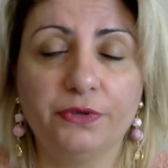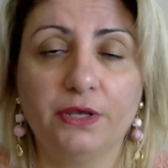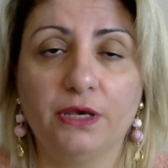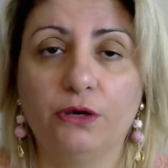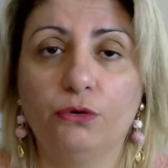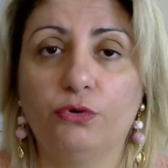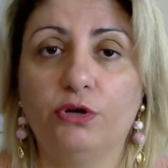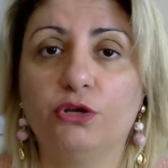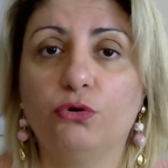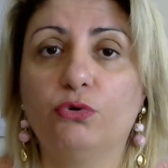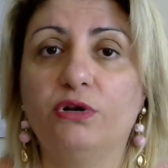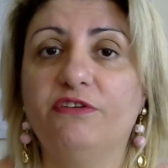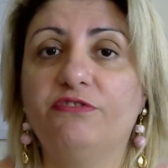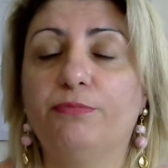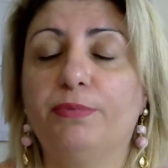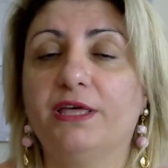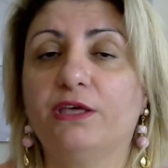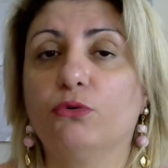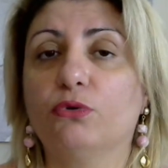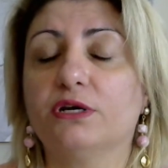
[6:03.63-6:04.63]
When you live
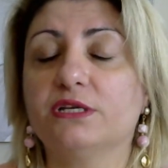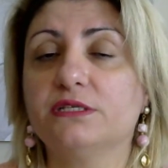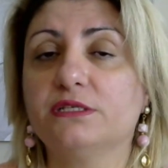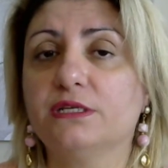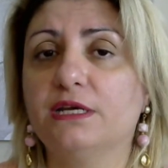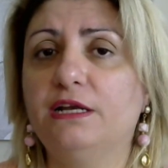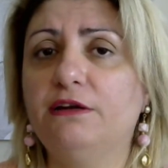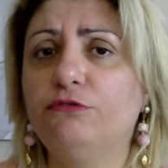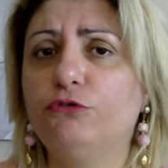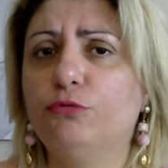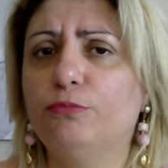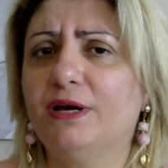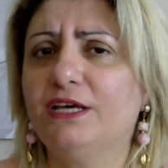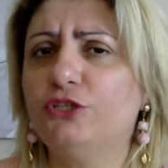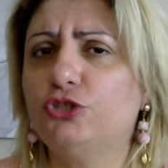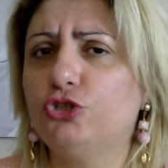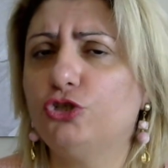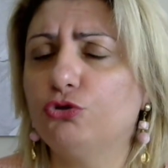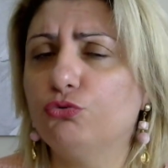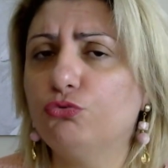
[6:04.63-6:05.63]
by yourself, you
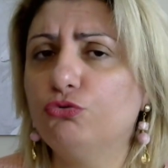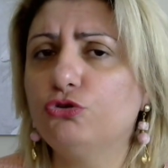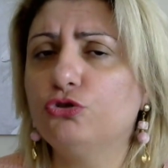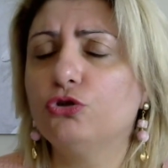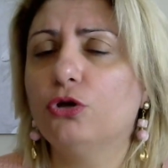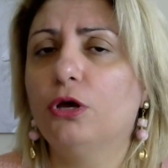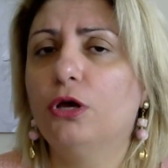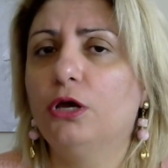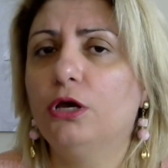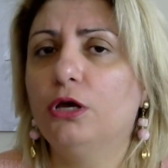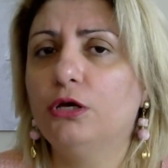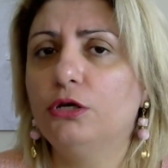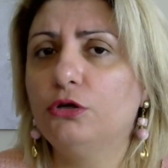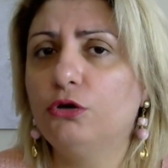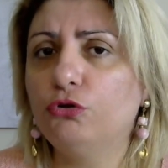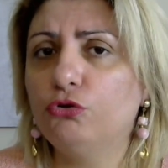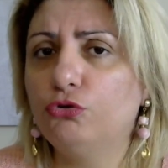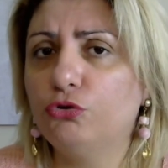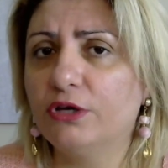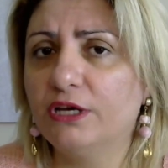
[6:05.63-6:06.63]
might choose
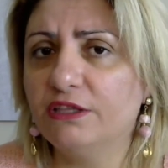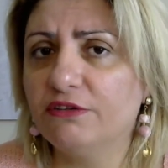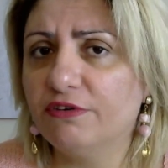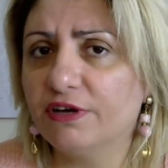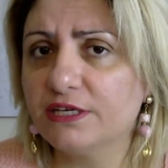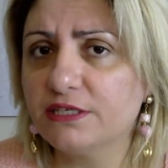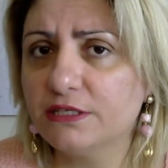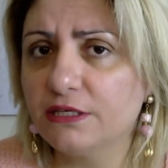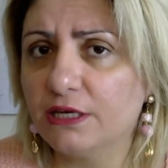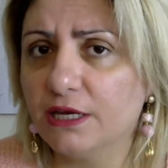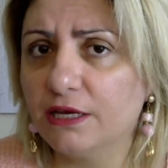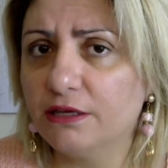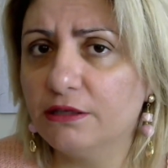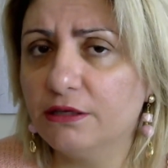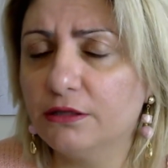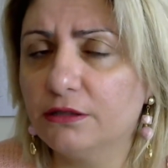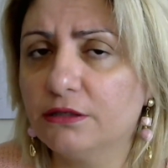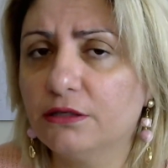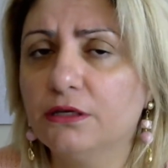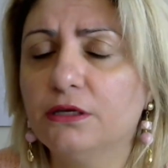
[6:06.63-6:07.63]
not to get
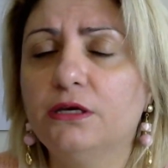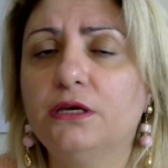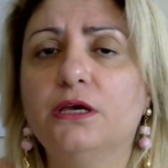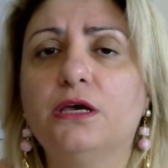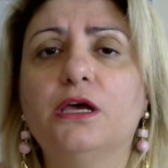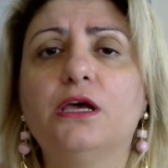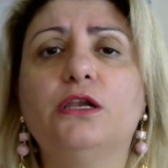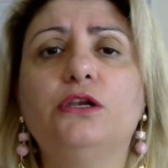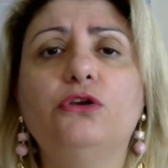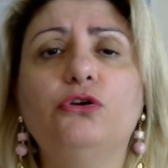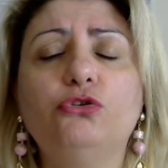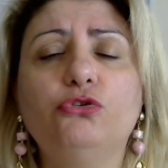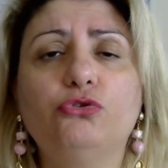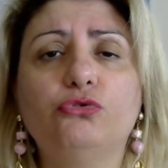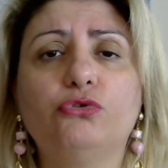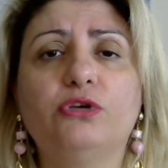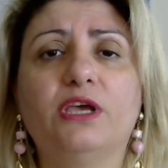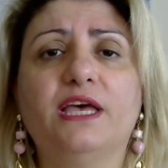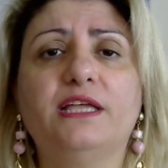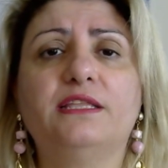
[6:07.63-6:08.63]
vaccinated, not to
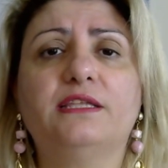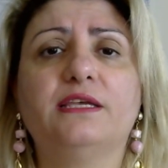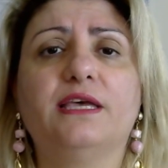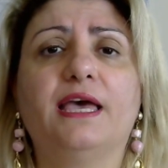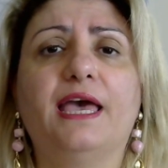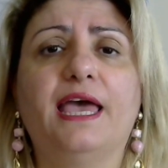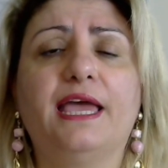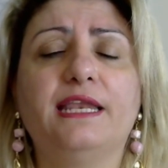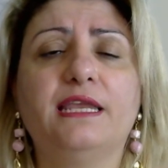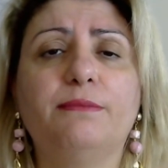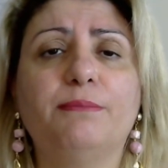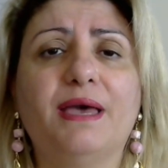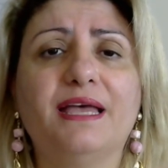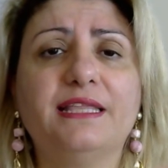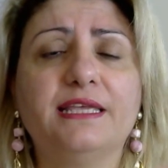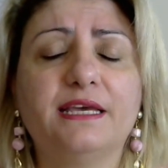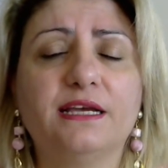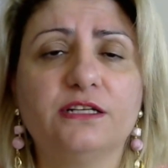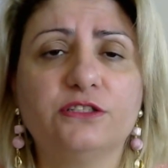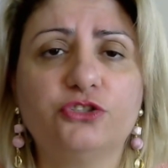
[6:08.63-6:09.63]
get any
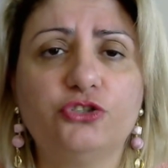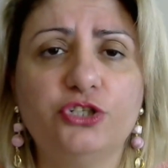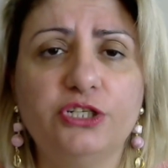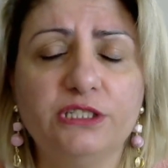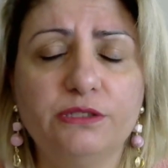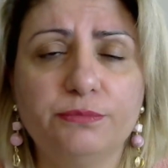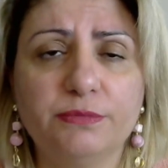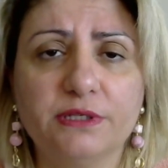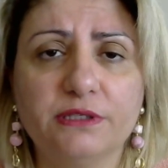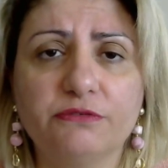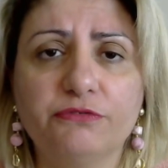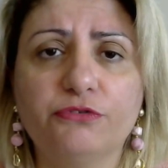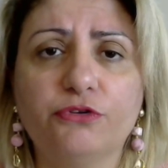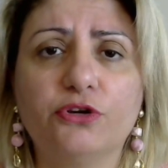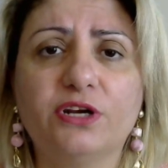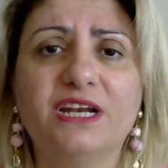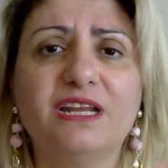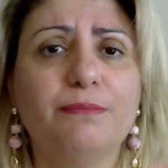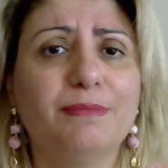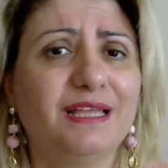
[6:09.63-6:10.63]
medical treatment for
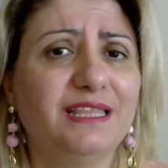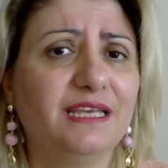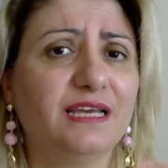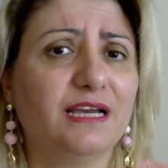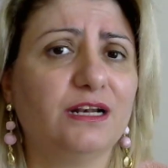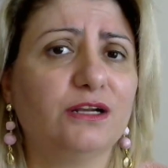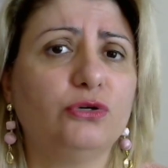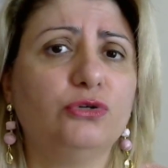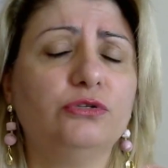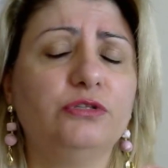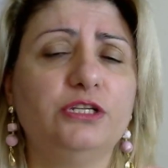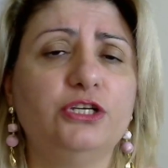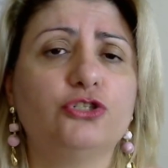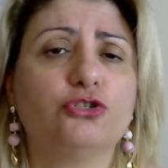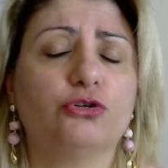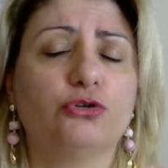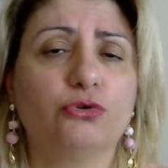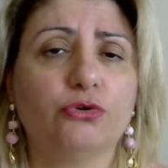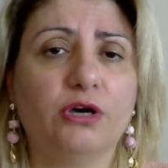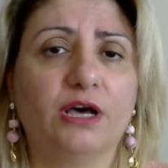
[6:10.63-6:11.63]
any medical
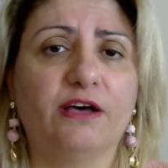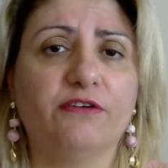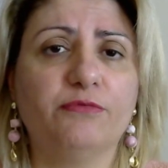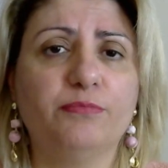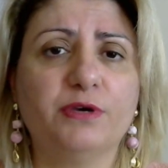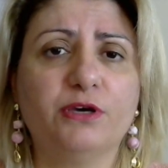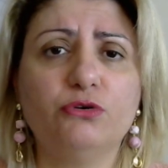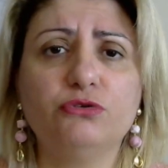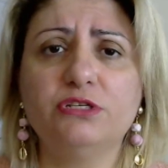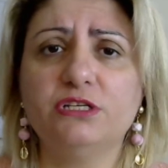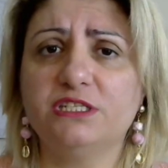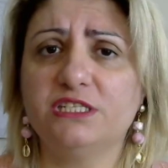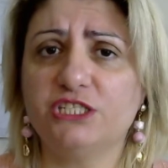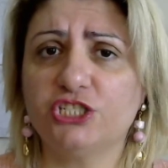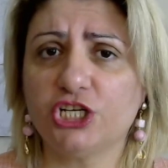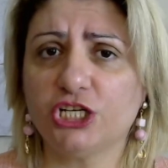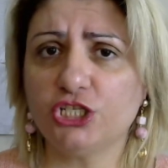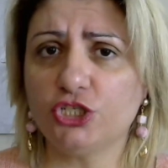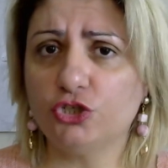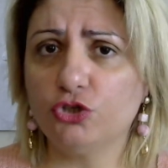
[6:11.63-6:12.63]
condition you have, because it's
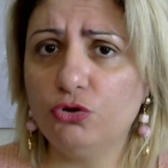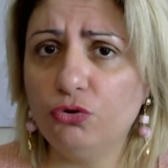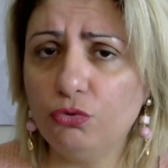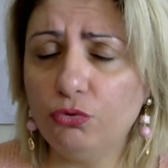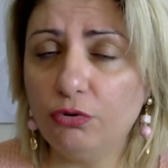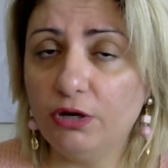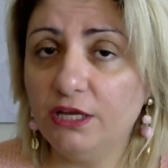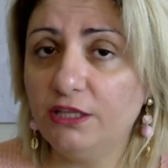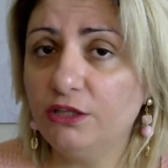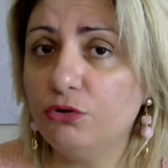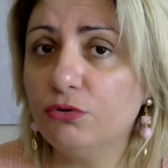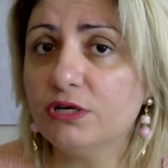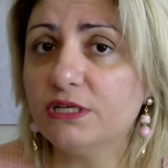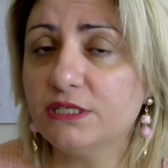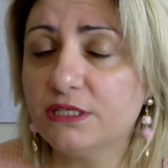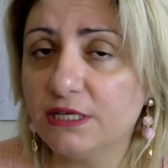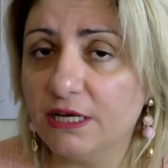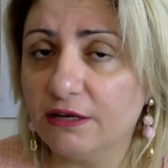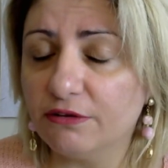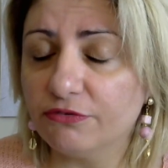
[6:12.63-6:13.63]
just you and
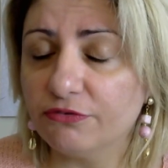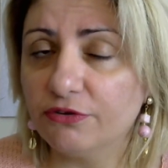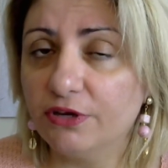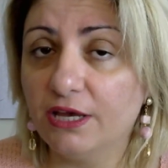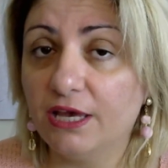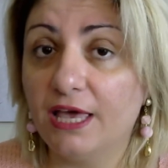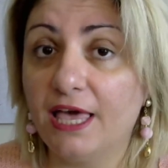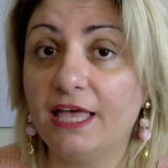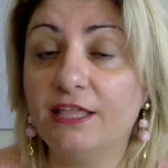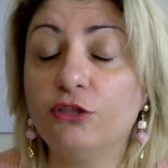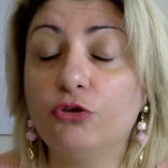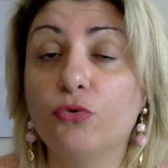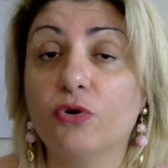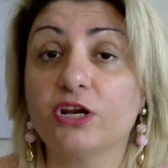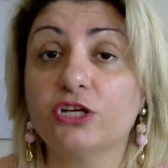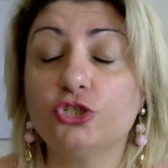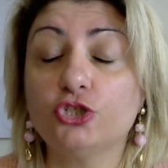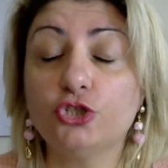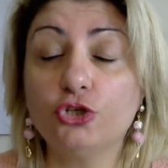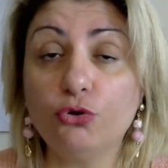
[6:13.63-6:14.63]
yourself, and your
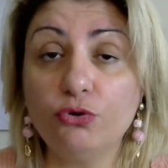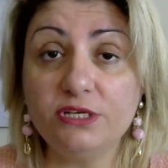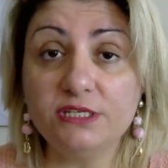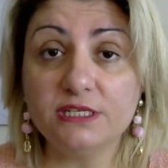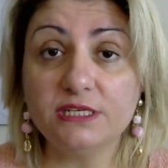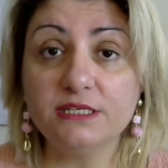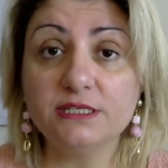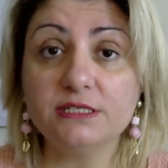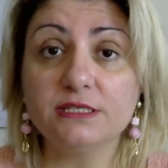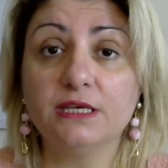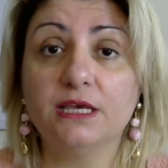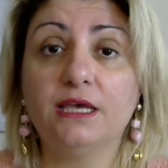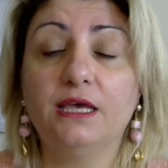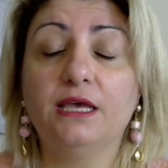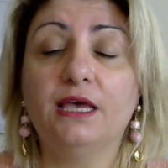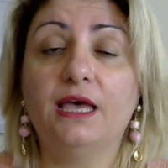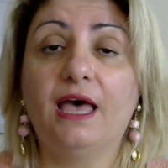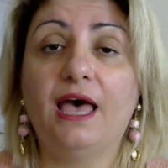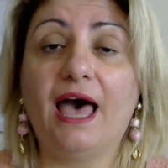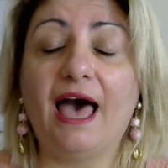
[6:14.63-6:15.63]
choices
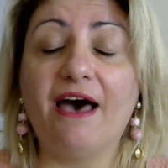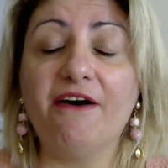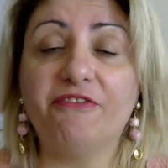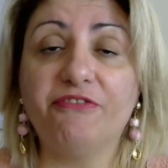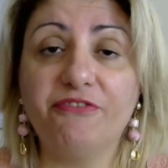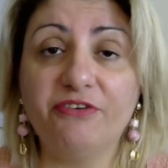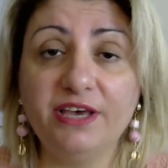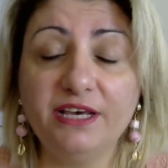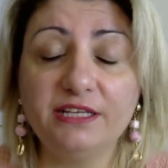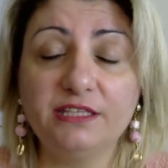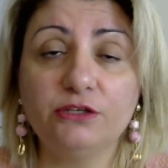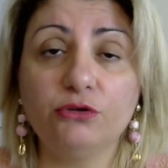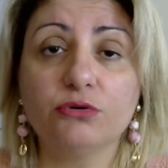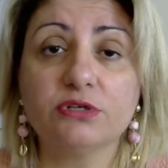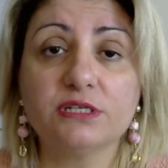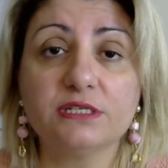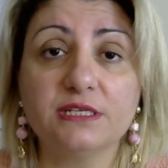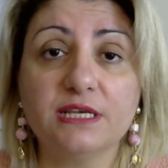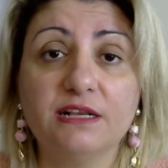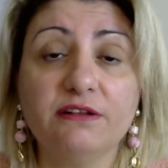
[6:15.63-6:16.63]
affect
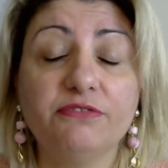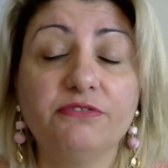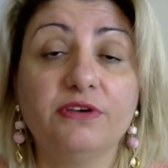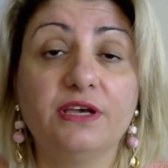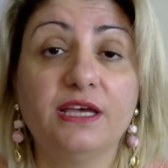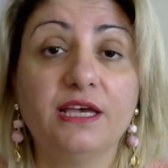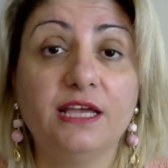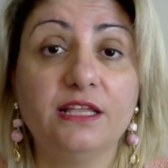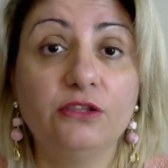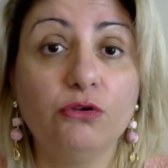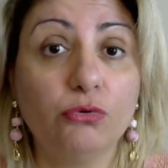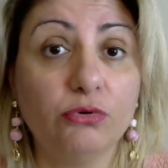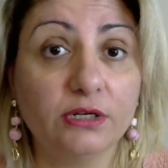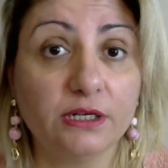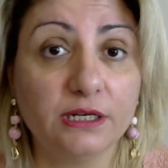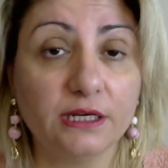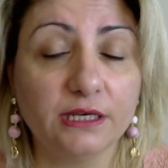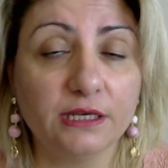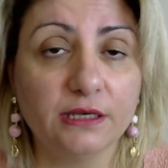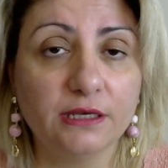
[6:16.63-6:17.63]
yourself and
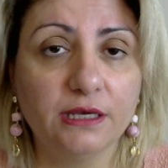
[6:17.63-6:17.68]
only.